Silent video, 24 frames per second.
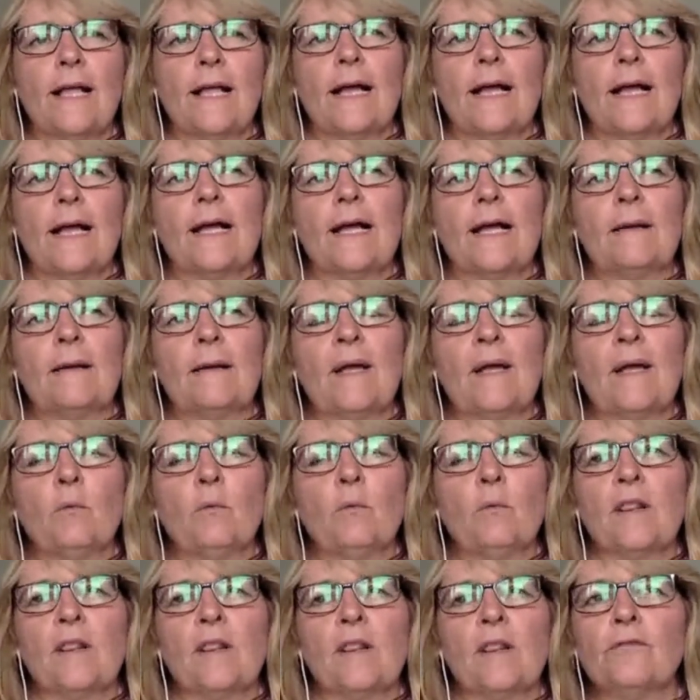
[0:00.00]
at
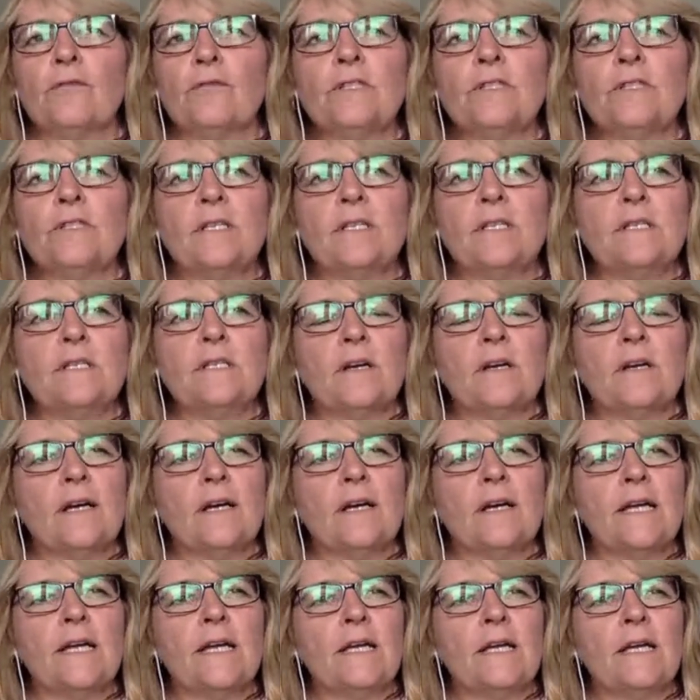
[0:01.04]
one of the conferences,
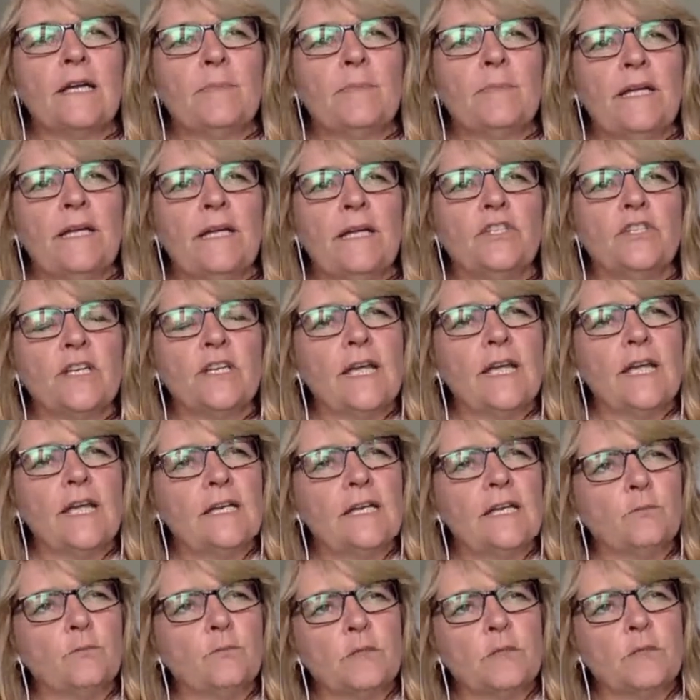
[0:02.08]
I pitched
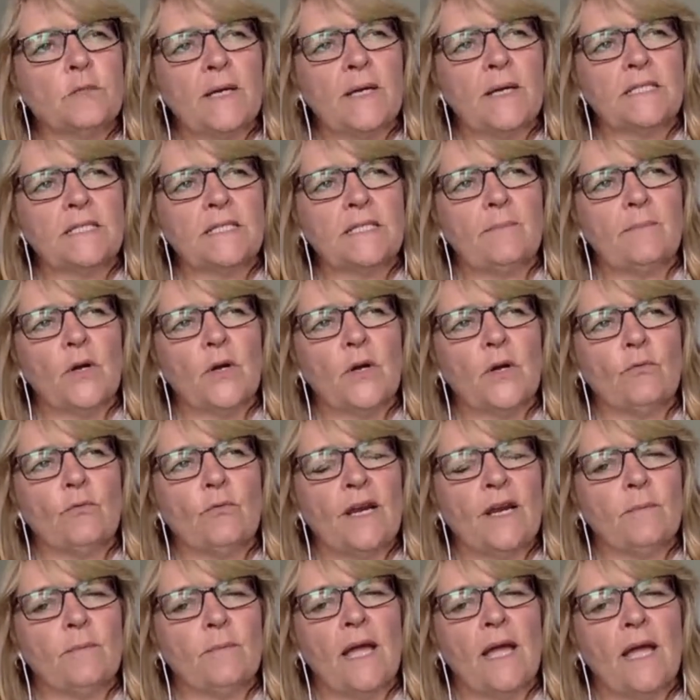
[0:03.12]
and was picked up by
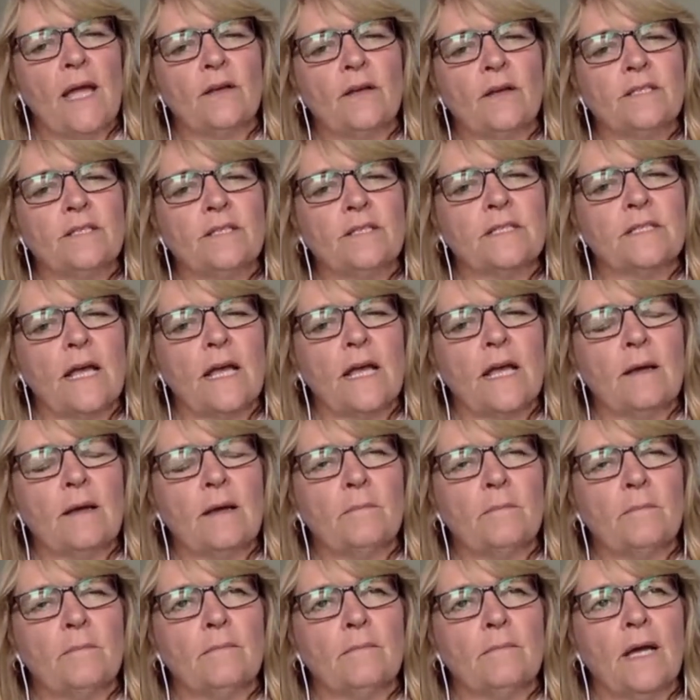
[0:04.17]
Random House
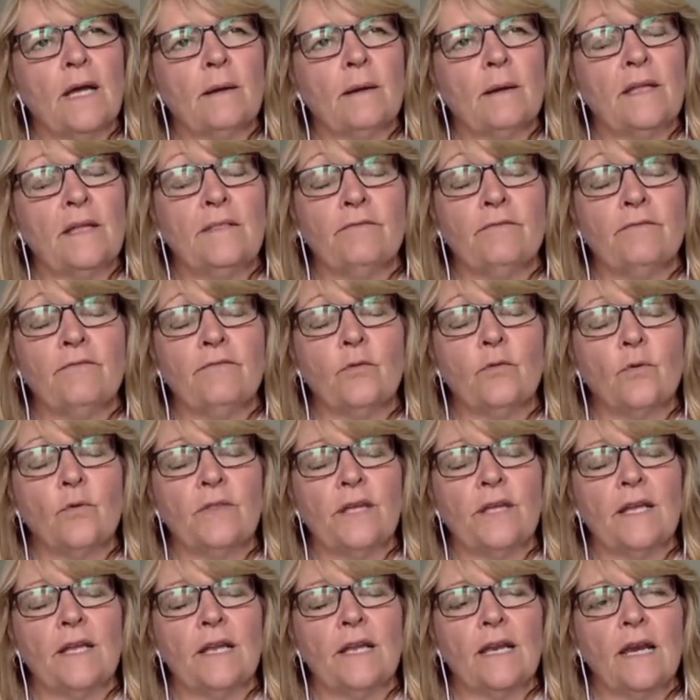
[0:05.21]
for
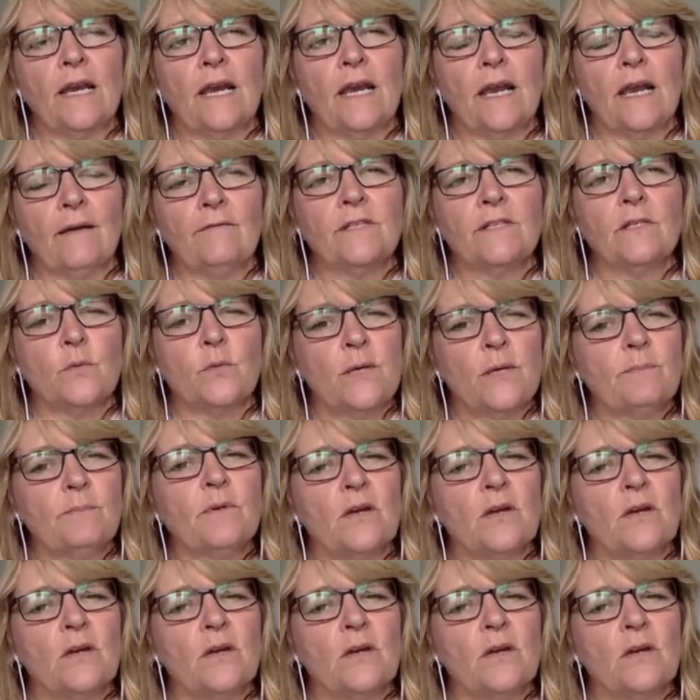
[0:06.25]
their Love Sweep